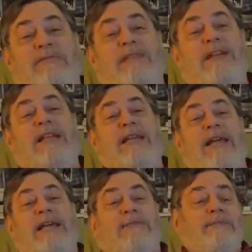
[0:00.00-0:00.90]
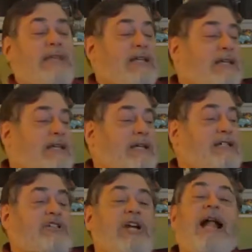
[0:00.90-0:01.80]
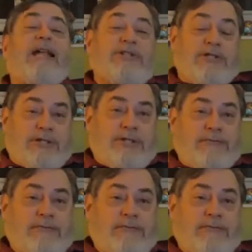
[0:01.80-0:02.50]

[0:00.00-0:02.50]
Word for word: feeling like a, a geologist